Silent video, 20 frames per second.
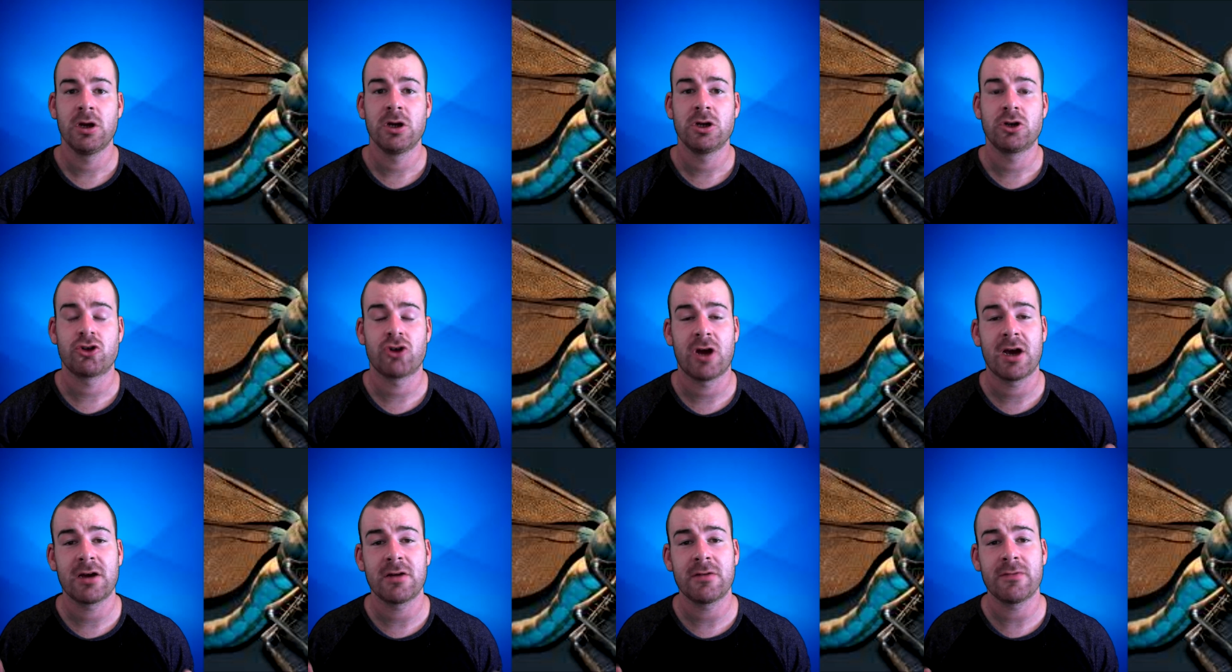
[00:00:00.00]

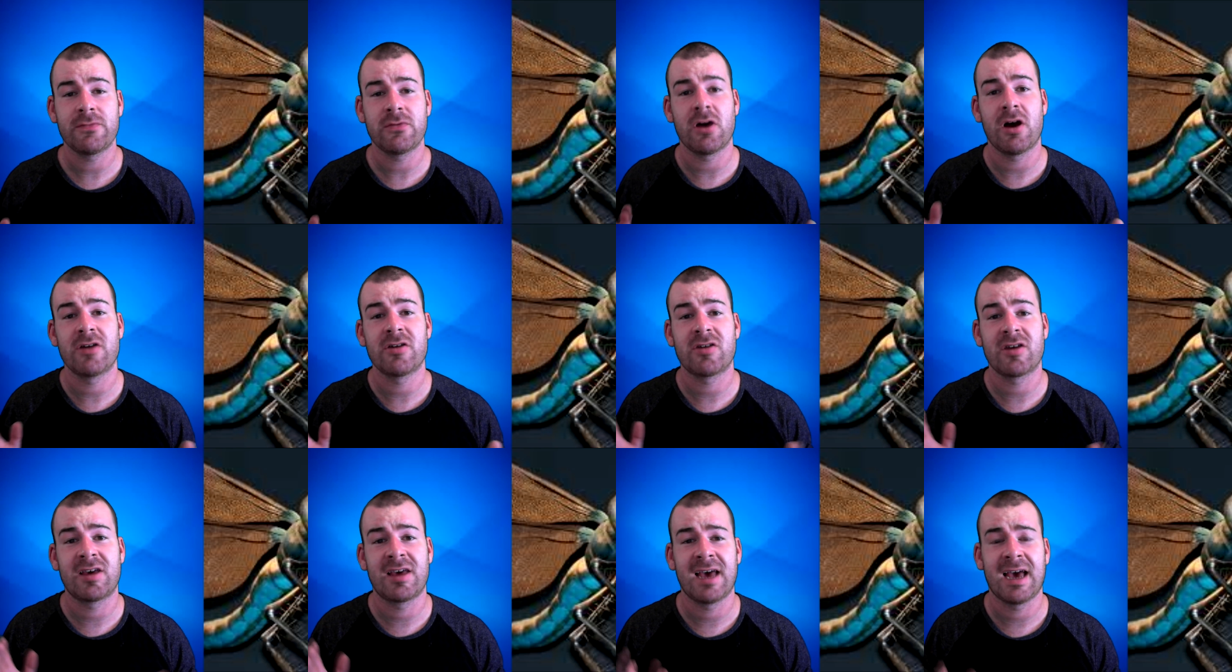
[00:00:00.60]
Dragonflies are
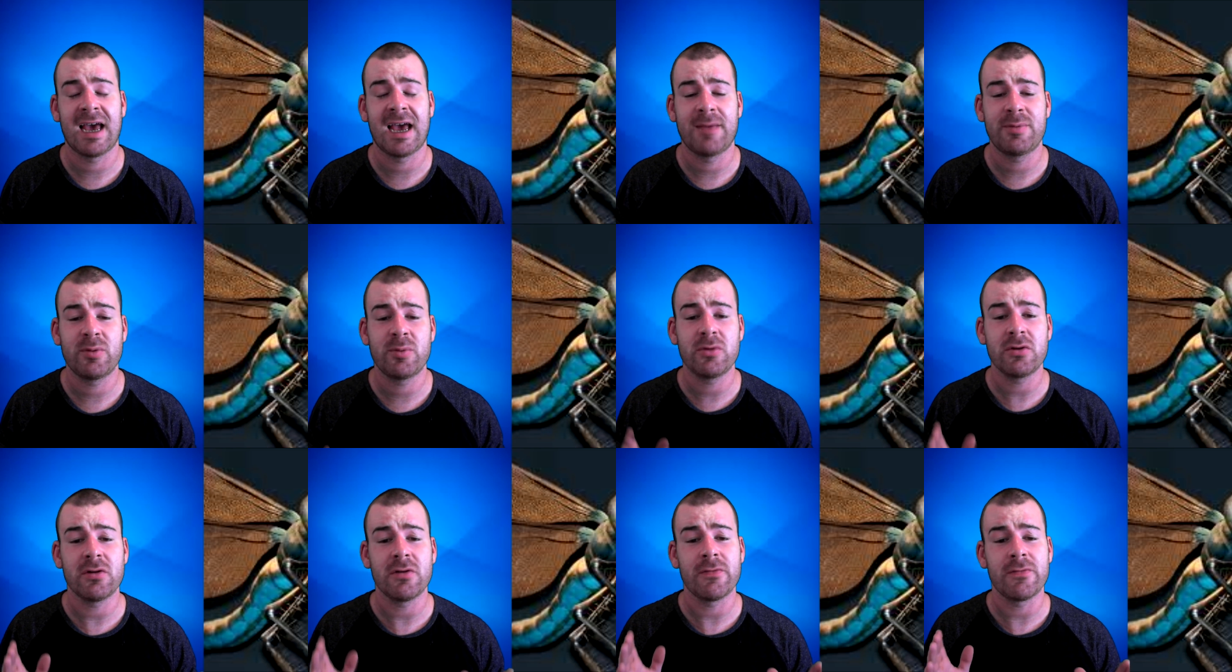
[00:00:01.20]

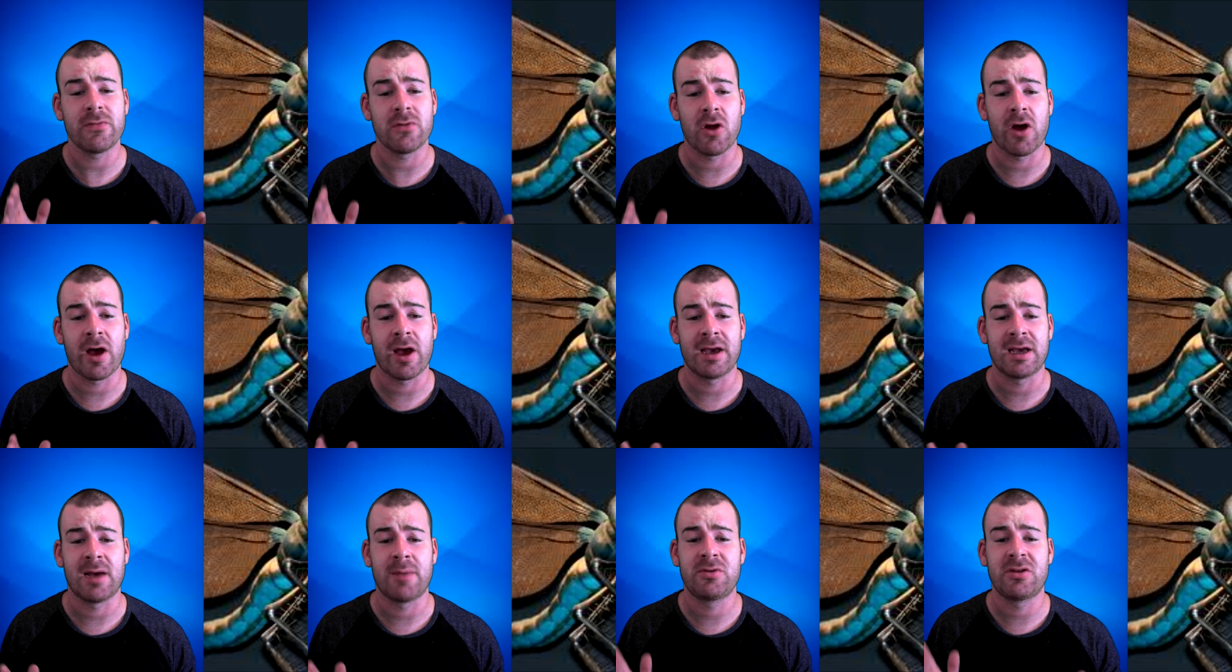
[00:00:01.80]
capable of
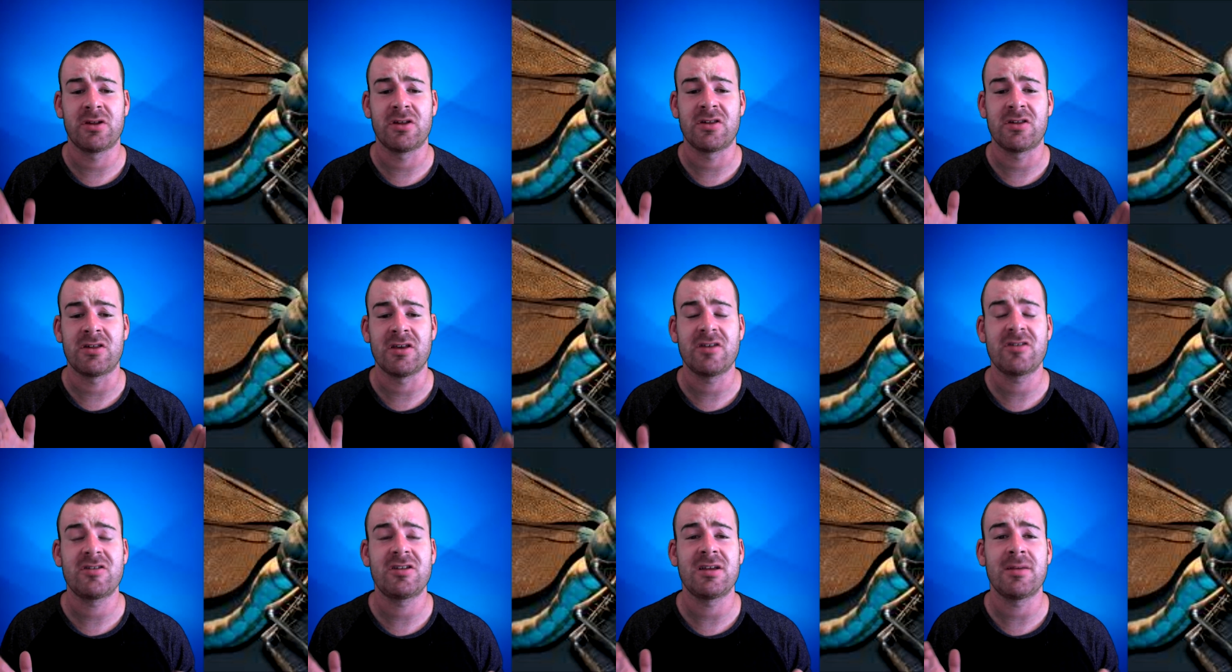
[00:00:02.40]
flying up to
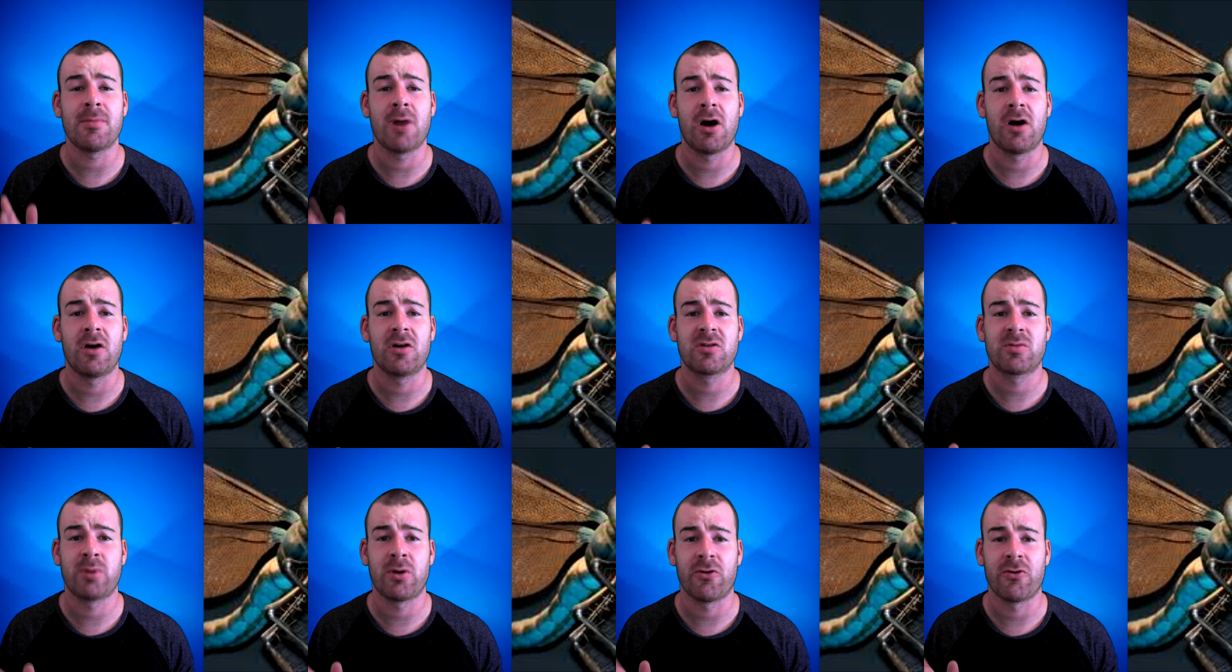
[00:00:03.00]
60 miles
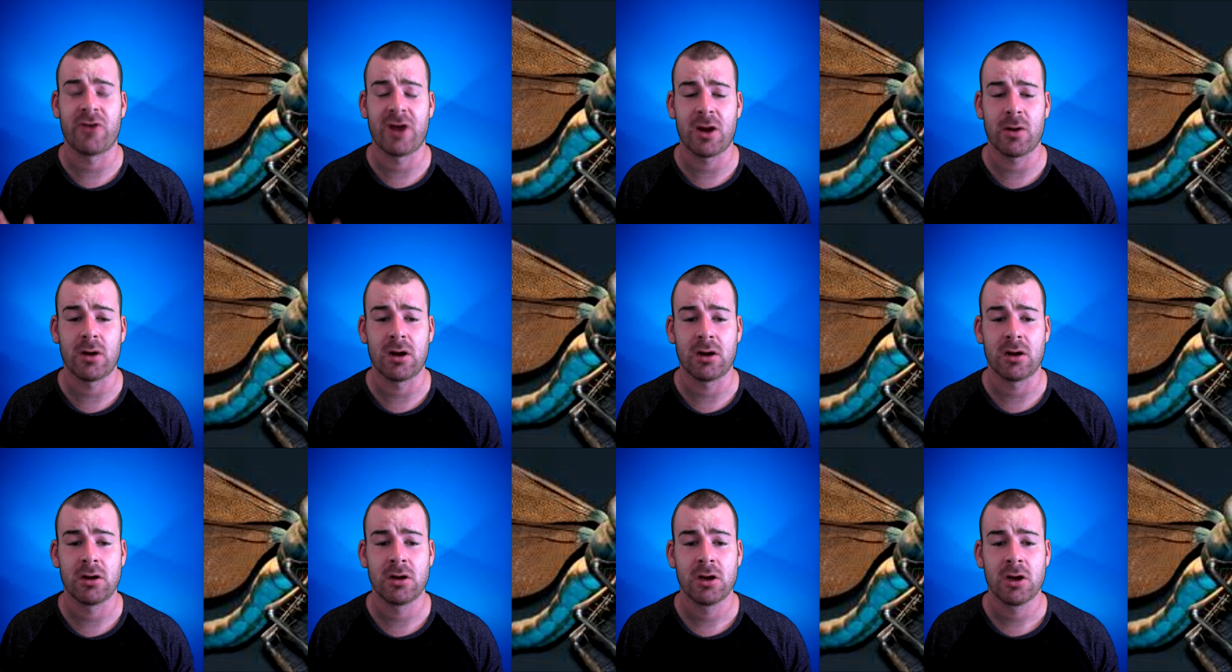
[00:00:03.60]
per hour
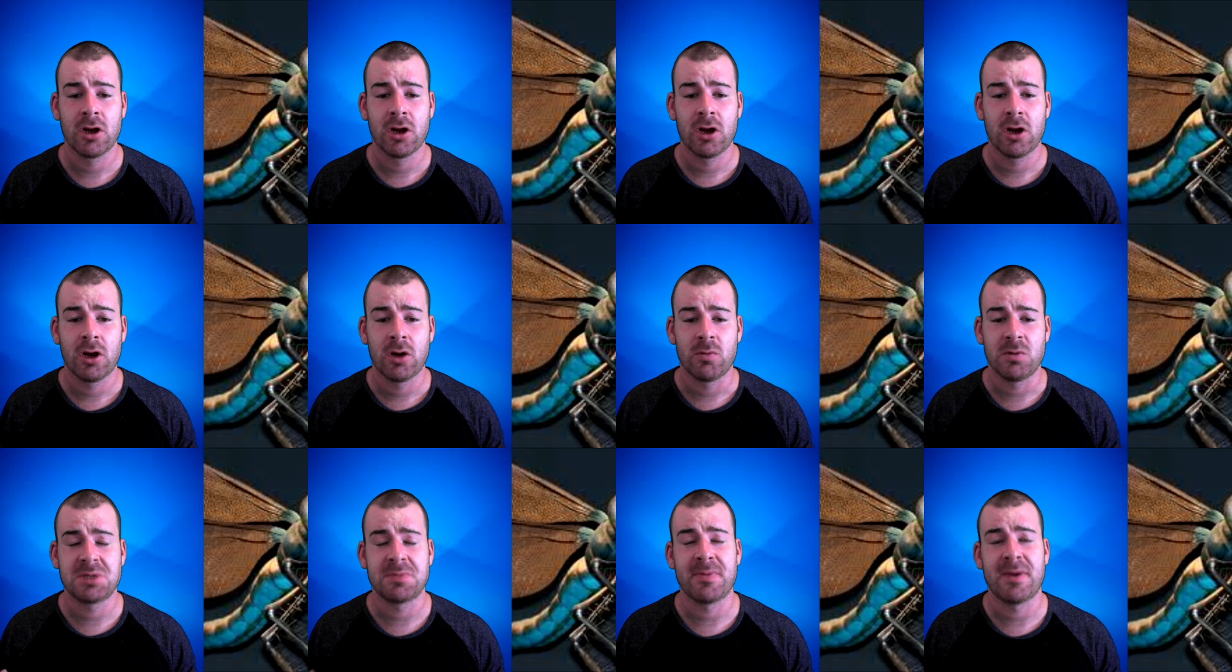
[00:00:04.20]

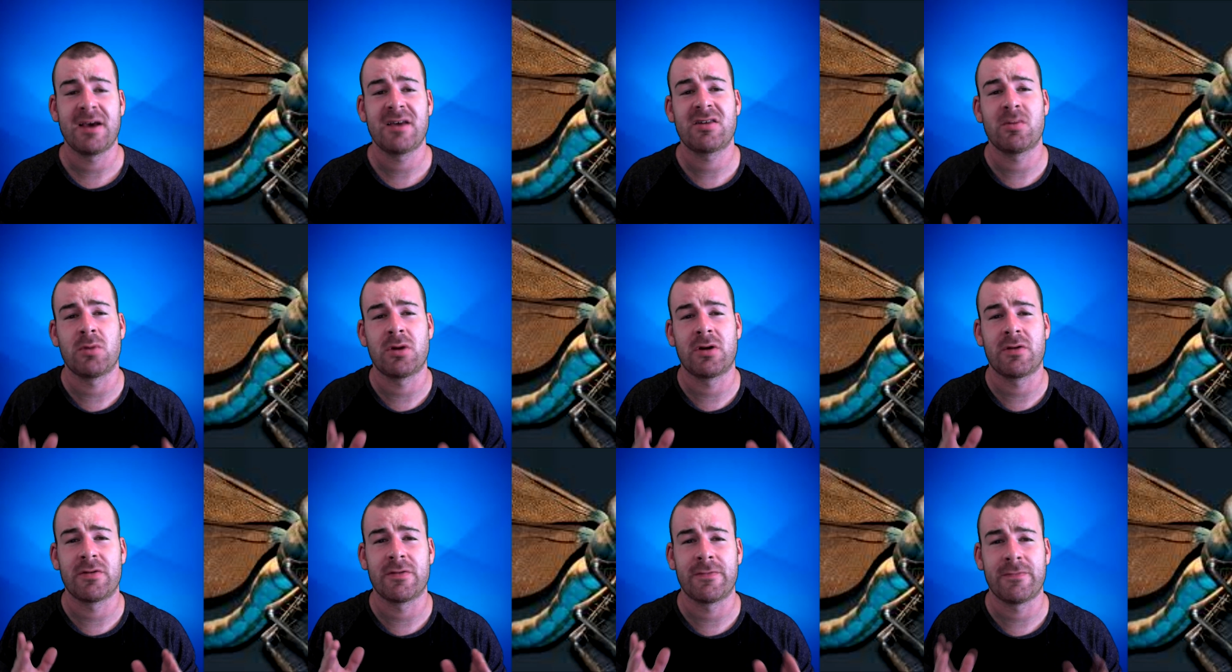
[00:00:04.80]
which makes them one
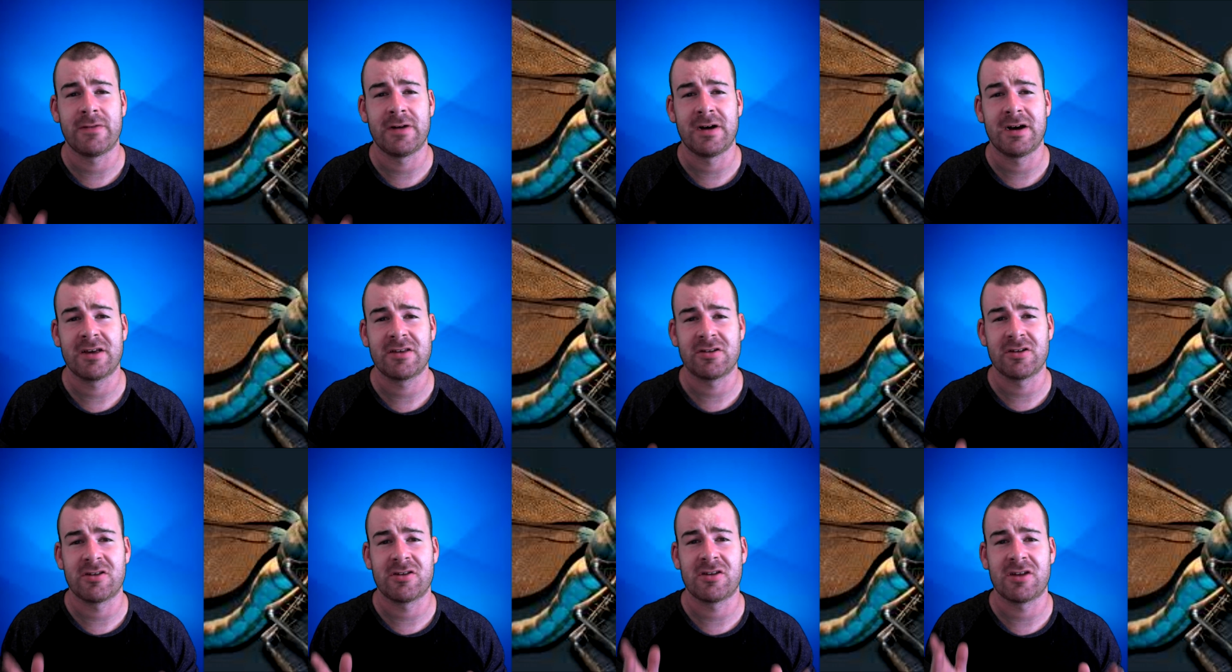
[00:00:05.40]
of the
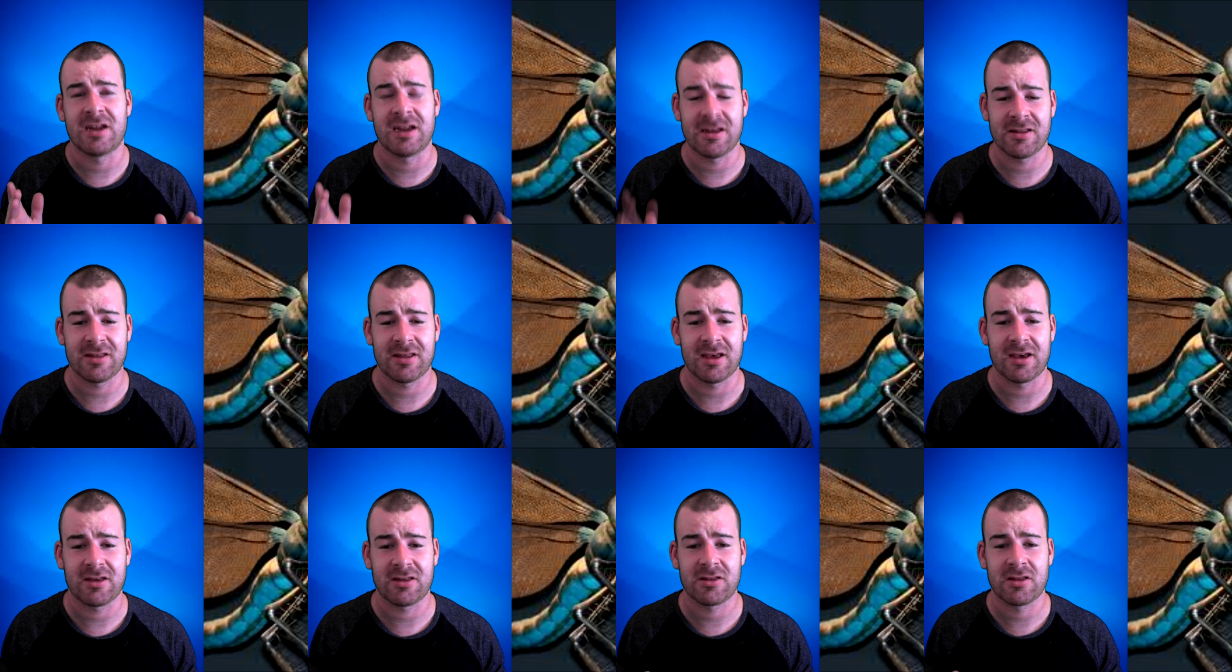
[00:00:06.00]
fastest
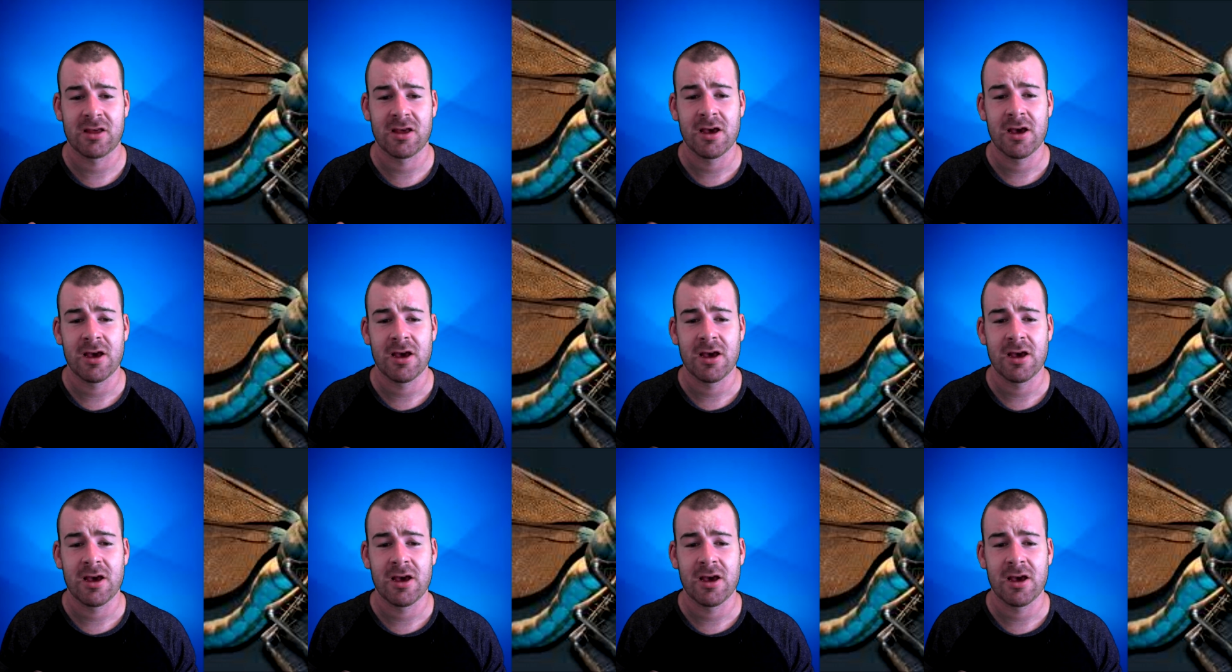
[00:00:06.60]
insects.